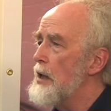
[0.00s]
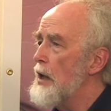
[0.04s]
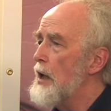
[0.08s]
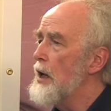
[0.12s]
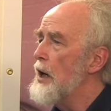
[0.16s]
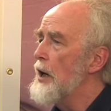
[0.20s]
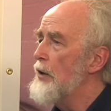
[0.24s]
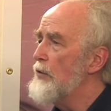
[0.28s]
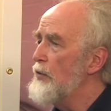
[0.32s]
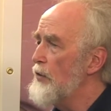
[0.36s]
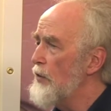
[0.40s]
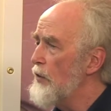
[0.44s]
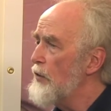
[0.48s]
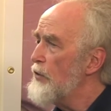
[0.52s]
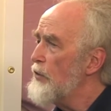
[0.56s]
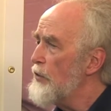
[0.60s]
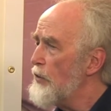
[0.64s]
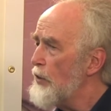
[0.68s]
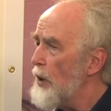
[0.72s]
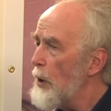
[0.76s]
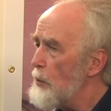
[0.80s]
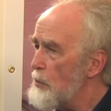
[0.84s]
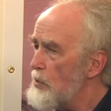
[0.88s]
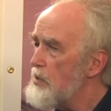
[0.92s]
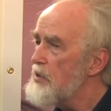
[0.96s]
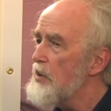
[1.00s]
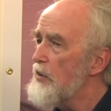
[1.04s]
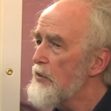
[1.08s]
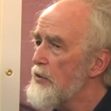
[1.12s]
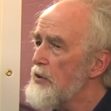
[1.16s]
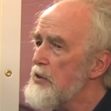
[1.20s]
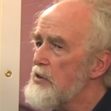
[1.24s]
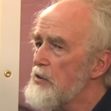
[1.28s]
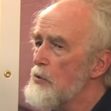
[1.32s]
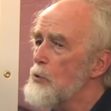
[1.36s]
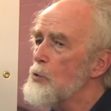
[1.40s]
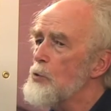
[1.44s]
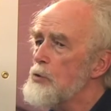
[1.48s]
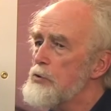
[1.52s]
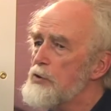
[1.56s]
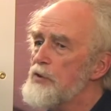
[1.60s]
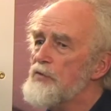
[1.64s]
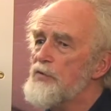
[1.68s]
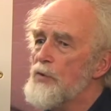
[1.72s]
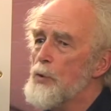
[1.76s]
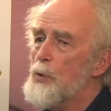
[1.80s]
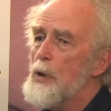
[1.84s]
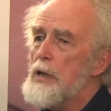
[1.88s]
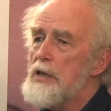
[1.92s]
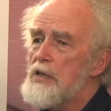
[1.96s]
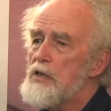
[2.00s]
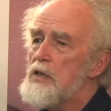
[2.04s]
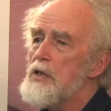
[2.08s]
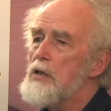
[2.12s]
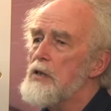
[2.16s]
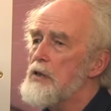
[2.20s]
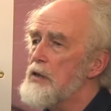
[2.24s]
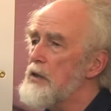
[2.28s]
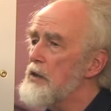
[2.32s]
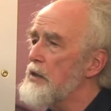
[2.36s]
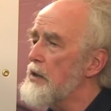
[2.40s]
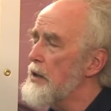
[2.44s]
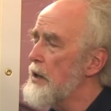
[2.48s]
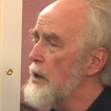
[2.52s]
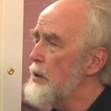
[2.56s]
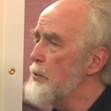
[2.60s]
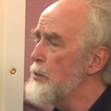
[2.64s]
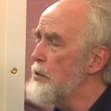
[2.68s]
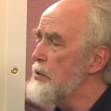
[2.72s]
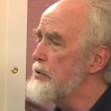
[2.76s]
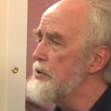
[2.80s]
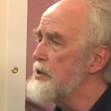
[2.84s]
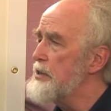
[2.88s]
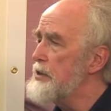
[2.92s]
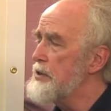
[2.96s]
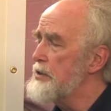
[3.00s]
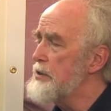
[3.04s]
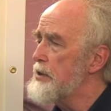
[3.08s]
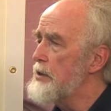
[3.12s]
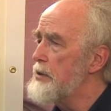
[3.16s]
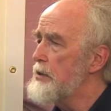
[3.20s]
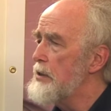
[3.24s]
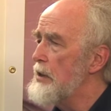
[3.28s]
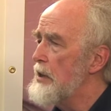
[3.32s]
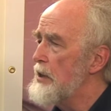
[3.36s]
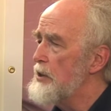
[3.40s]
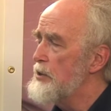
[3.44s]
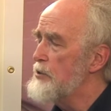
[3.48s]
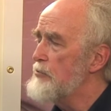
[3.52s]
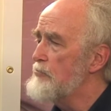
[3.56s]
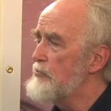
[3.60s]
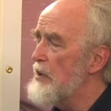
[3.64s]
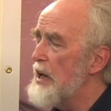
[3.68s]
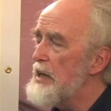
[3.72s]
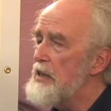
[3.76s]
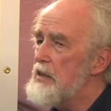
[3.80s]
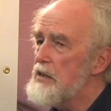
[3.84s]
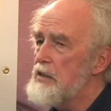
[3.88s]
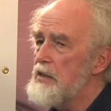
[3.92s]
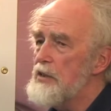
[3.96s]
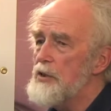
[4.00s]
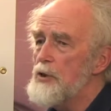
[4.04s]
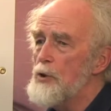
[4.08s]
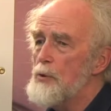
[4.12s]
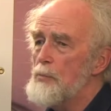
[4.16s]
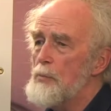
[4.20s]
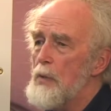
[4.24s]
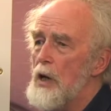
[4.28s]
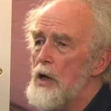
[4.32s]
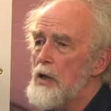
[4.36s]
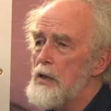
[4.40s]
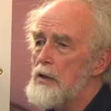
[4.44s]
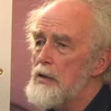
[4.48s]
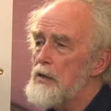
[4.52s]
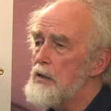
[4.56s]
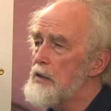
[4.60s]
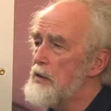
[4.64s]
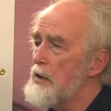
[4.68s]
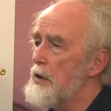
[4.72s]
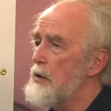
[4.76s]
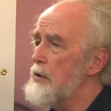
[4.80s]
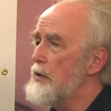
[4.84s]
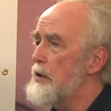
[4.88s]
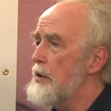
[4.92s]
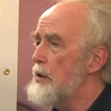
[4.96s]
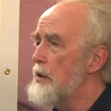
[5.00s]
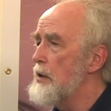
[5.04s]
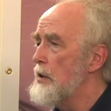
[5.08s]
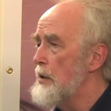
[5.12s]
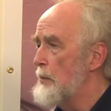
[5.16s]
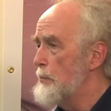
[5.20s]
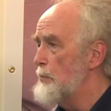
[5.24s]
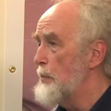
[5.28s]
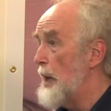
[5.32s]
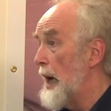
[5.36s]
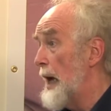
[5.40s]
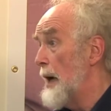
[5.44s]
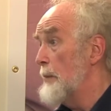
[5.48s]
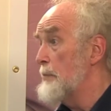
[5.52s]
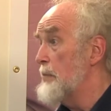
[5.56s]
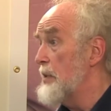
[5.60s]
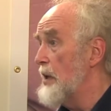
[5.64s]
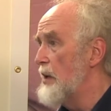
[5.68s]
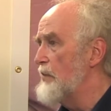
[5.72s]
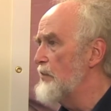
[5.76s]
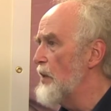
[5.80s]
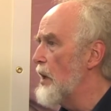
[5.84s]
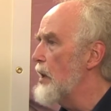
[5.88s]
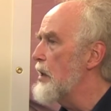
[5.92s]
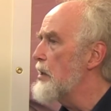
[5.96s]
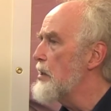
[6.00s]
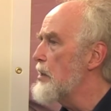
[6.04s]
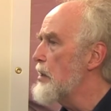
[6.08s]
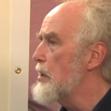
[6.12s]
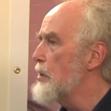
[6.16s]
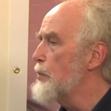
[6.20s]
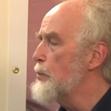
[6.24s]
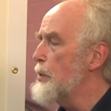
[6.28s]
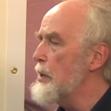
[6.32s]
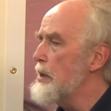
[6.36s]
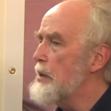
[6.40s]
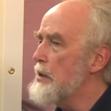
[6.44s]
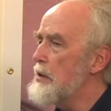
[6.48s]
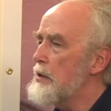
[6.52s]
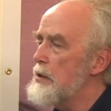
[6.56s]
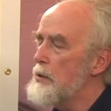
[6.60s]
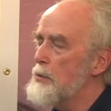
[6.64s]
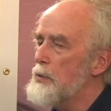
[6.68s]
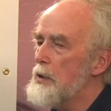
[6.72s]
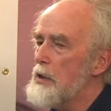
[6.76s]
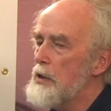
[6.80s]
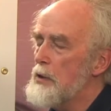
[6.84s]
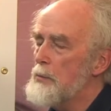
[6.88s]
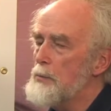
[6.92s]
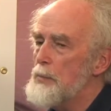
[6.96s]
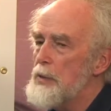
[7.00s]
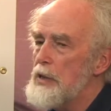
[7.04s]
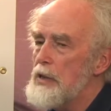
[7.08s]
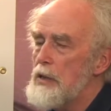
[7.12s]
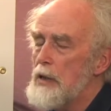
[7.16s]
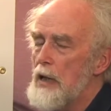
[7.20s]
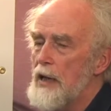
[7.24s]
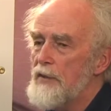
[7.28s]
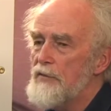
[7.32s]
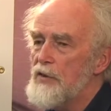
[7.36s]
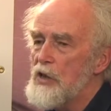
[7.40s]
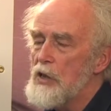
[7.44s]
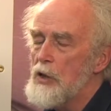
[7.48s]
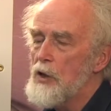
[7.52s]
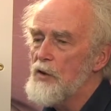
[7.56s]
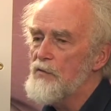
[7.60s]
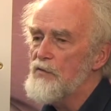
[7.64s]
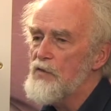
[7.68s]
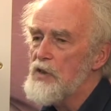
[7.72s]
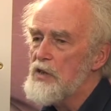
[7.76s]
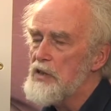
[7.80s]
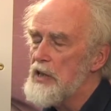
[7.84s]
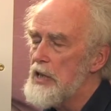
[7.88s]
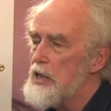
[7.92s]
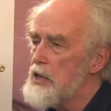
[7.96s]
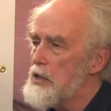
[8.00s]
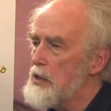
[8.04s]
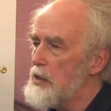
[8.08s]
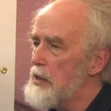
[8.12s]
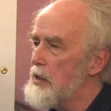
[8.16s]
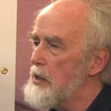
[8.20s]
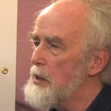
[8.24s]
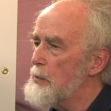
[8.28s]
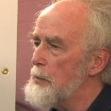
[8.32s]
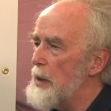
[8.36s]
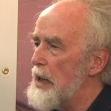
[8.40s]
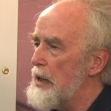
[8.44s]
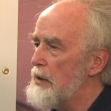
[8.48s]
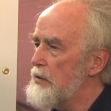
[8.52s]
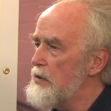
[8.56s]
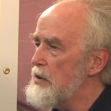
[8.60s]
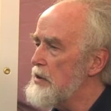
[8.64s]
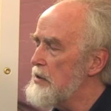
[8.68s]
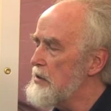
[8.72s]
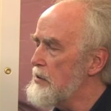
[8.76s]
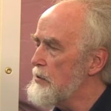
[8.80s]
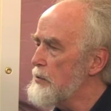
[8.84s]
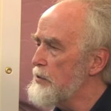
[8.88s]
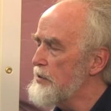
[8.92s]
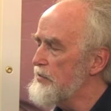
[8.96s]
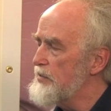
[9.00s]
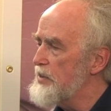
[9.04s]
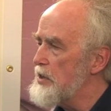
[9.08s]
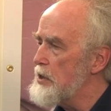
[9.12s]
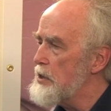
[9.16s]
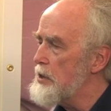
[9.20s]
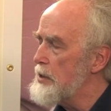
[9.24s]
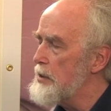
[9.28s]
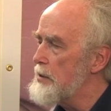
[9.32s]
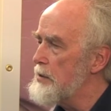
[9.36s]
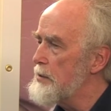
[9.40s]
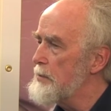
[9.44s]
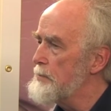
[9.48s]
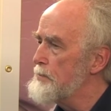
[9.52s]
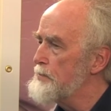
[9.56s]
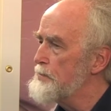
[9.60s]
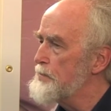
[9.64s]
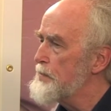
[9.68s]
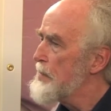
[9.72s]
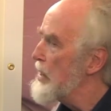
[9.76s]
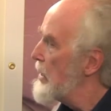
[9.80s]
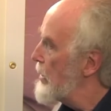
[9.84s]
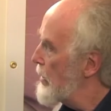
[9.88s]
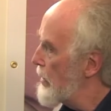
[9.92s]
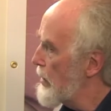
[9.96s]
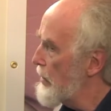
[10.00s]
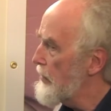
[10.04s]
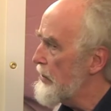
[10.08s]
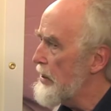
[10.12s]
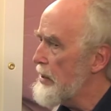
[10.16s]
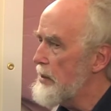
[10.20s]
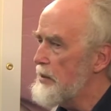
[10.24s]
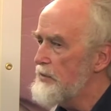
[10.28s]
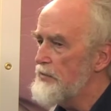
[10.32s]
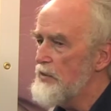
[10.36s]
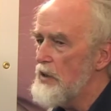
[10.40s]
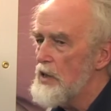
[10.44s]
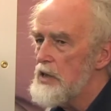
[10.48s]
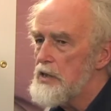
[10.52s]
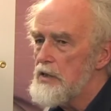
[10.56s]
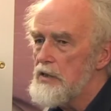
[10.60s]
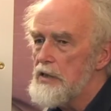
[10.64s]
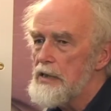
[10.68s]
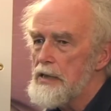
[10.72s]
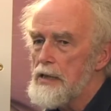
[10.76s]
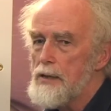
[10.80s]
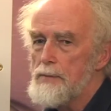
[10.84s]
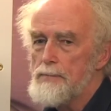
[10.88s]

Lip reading: And those are the sort of questions that I wanted to raise in your mind so that perhaps over lunch we can be having conversations about these sort of issues. Thank you for listening.